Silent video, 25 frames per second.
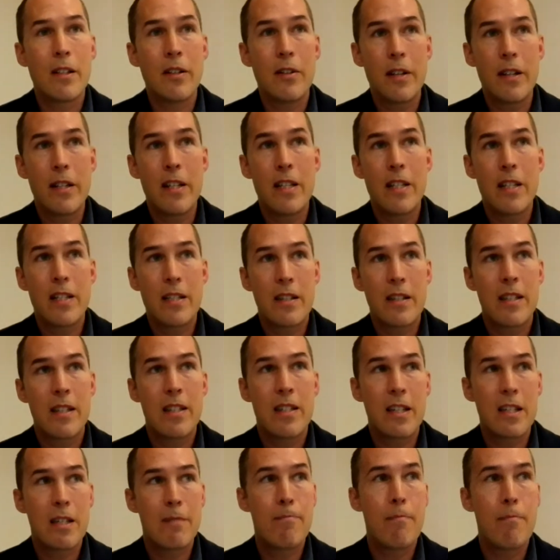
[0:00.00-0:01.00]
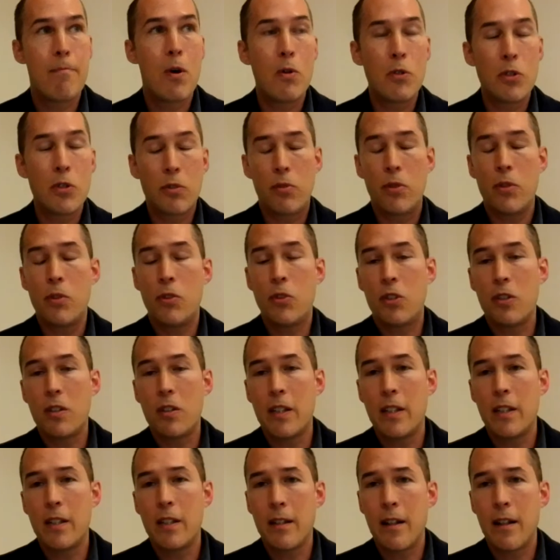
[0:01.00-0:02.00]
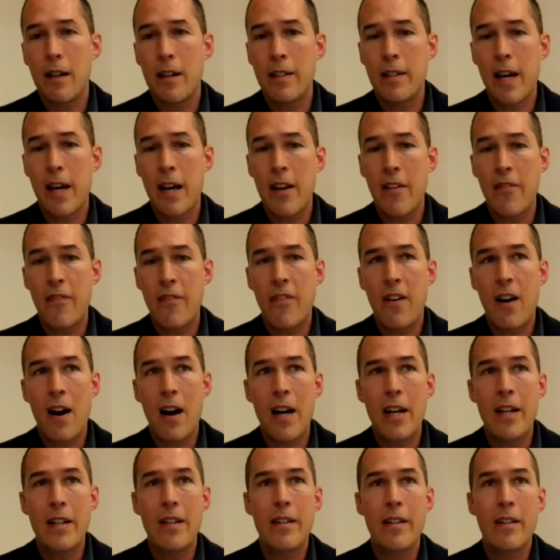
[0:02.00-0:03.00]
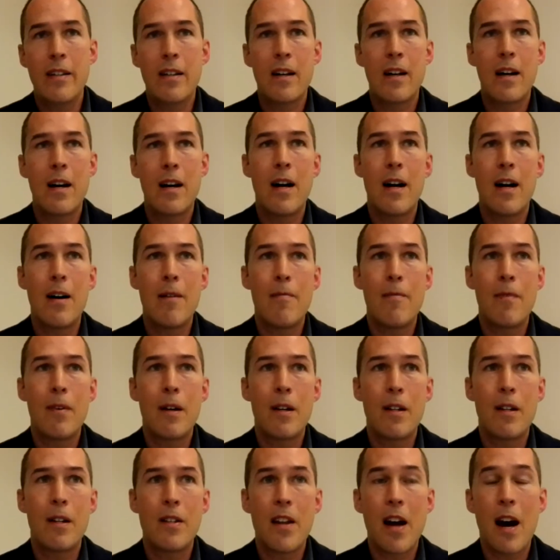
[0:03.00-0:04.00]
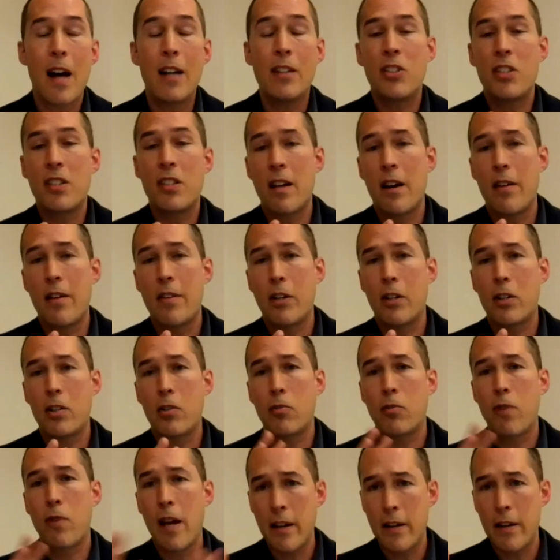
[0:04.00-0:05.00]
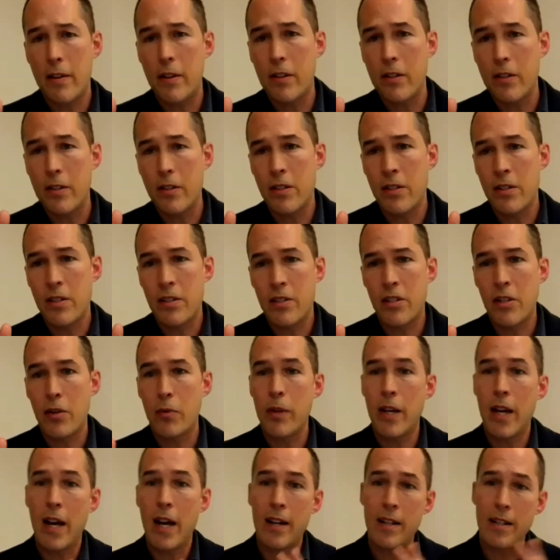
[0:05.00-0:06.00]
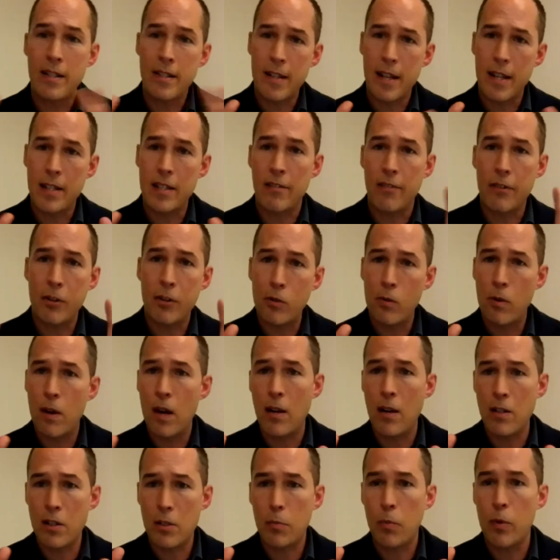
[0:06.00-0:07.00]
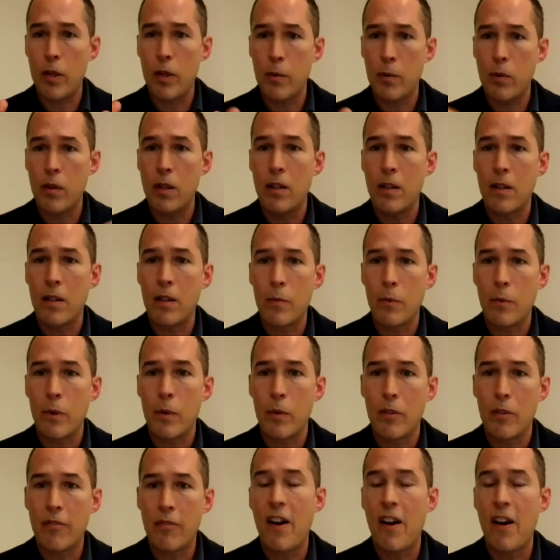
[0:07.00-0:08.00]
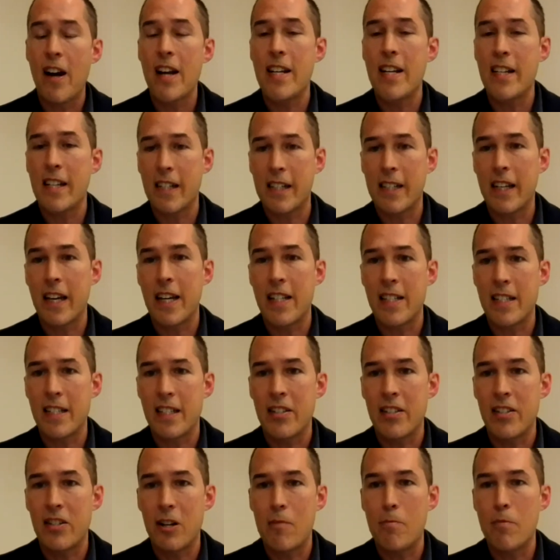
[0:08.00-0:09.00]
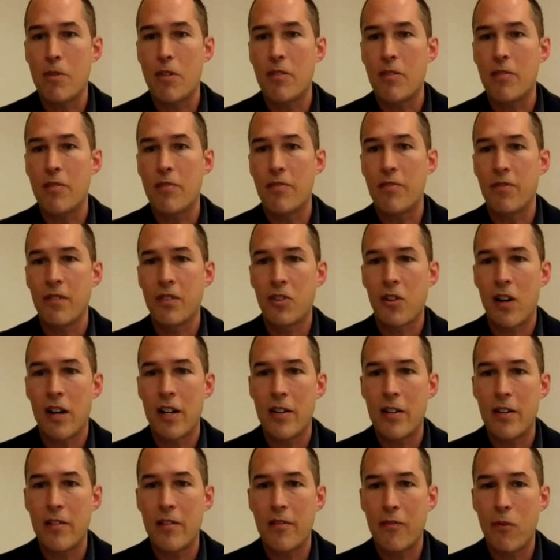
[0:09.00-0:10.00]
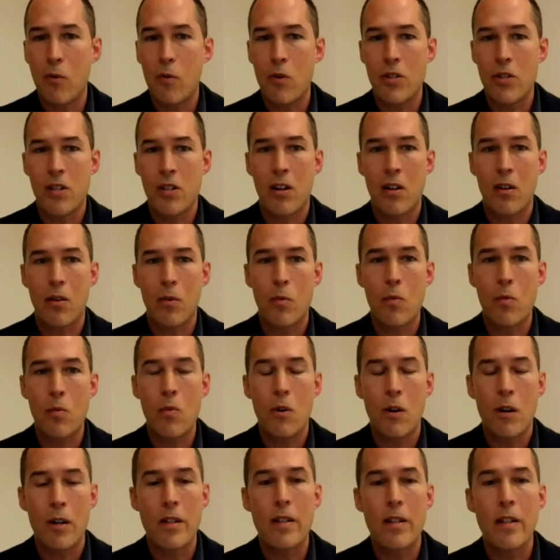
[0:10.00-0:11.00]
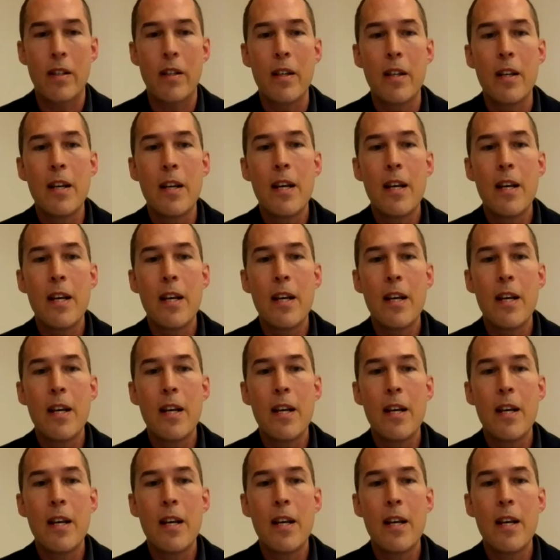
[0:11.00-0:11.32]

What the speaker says: in this instance, most crucially, identified not just other creditors. So we had a sense of who else we were fighting against in terms of trying to enforce our award.